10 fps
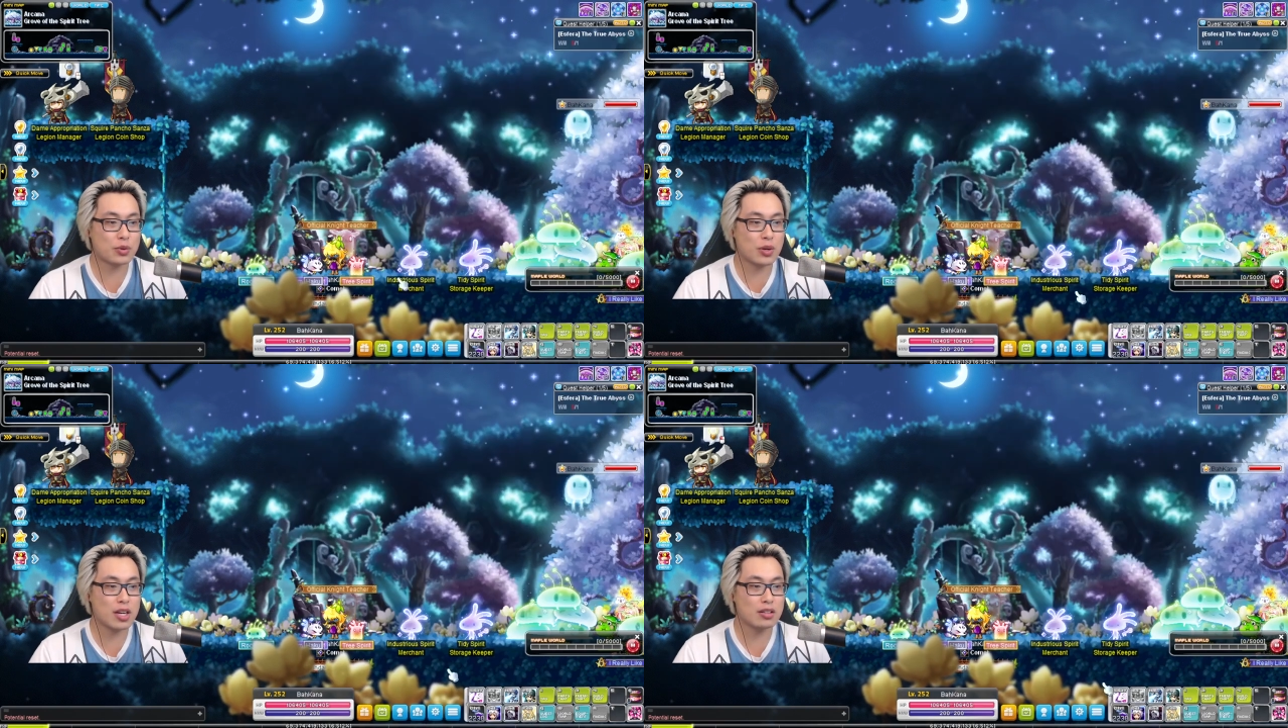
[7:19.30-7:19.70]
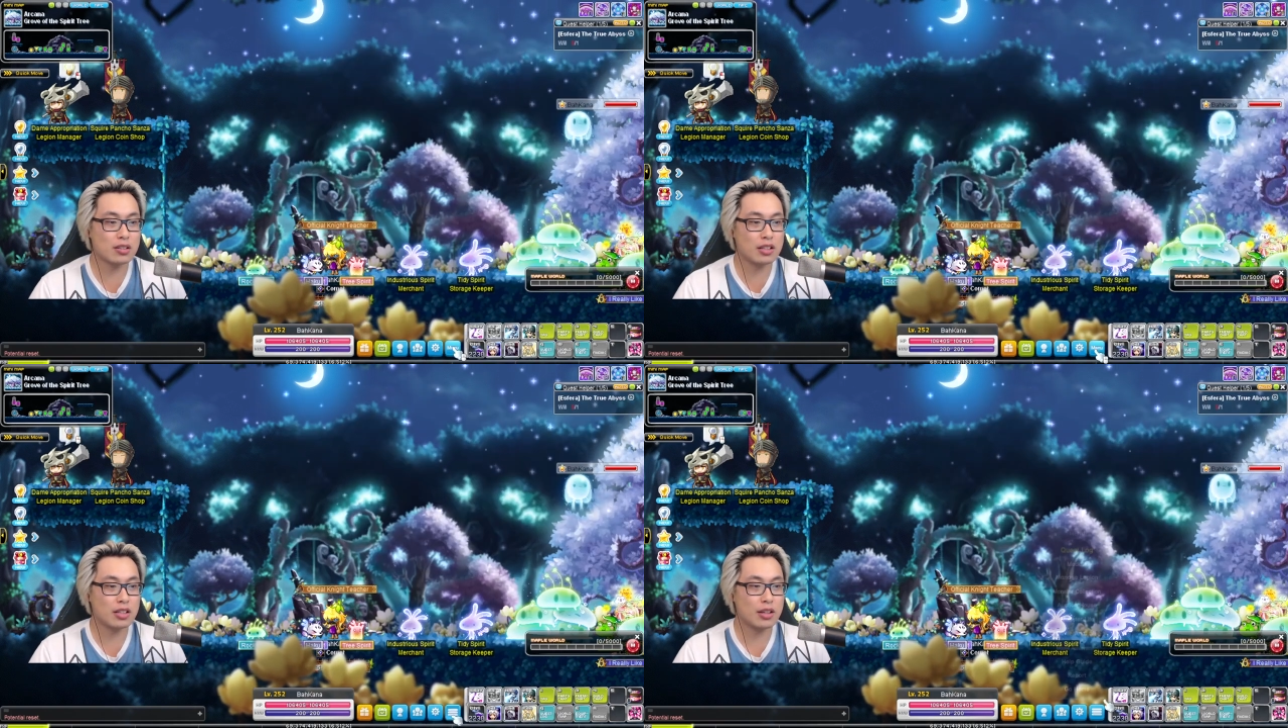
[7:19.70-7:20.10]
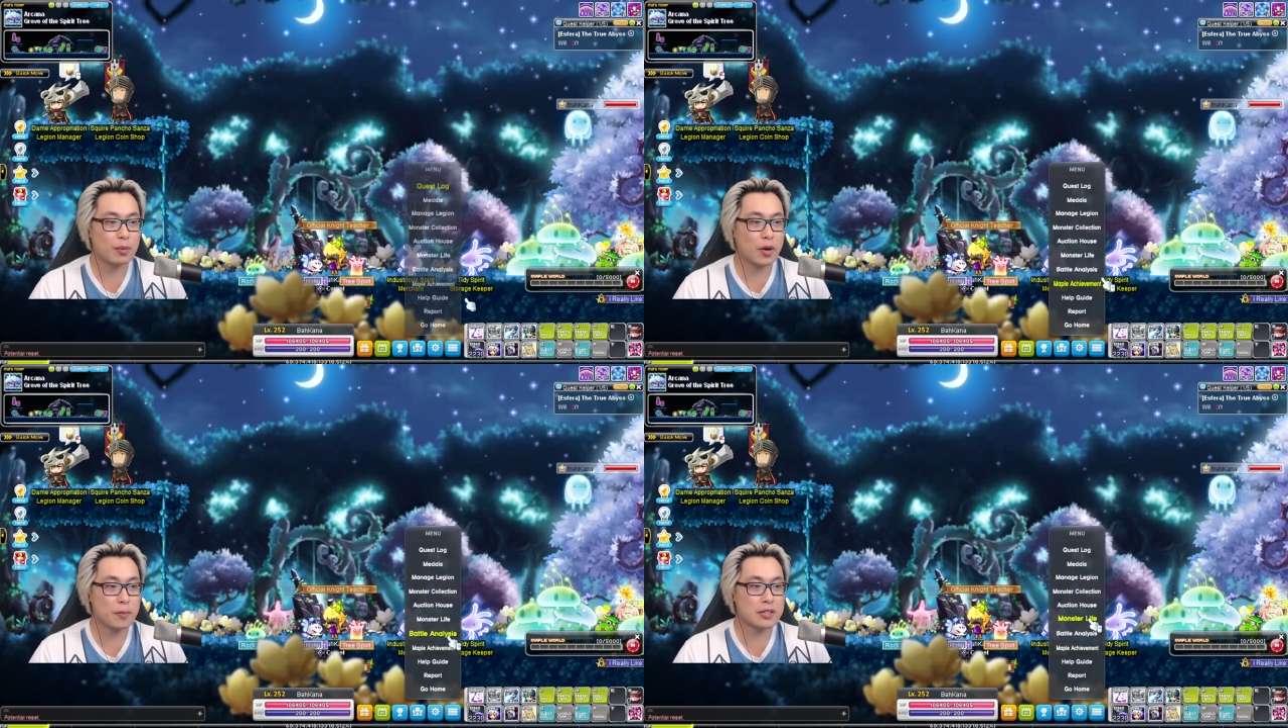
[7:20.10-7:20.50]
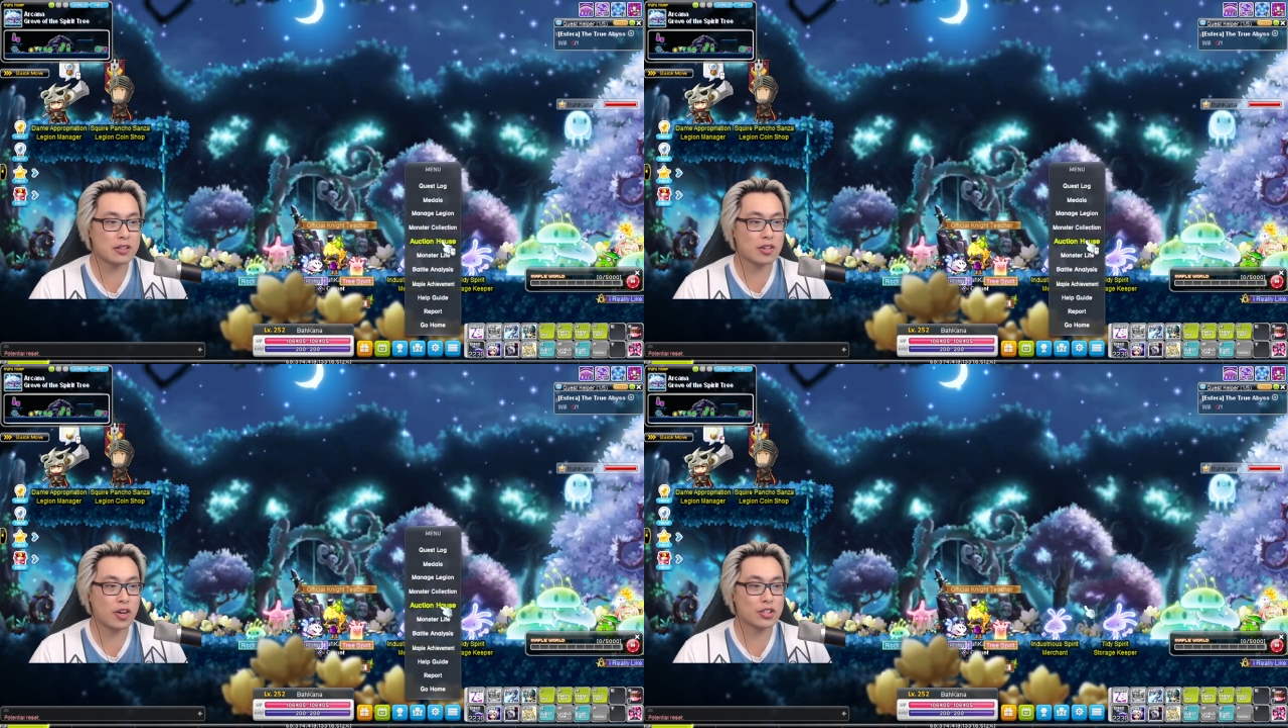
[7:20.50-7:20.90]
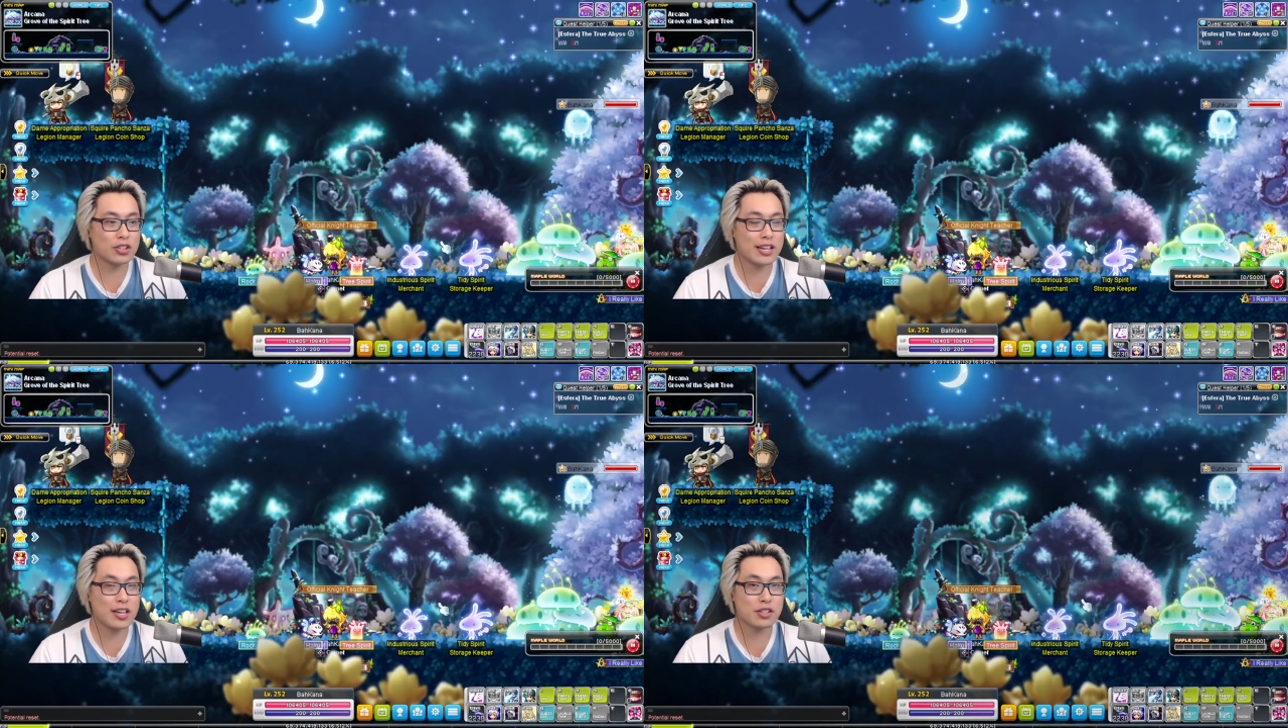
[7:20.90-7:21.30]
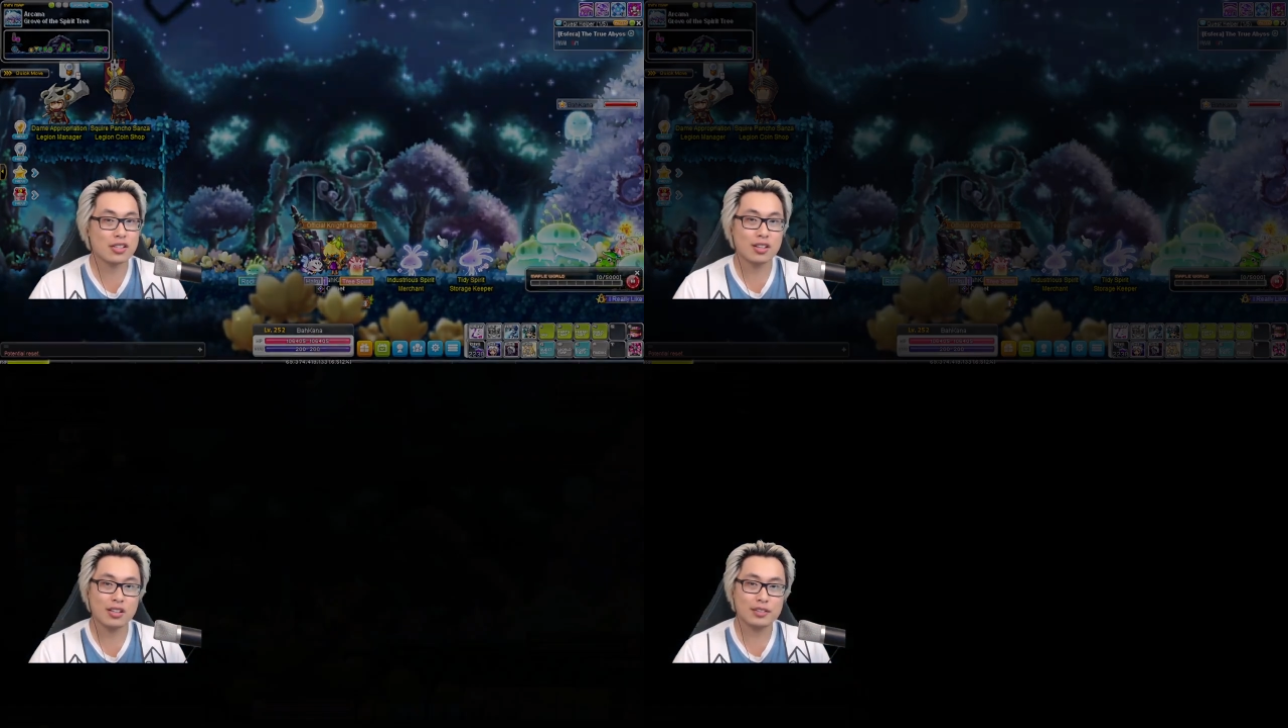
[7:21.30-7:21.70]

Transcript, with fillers: well. Pop into the auction house.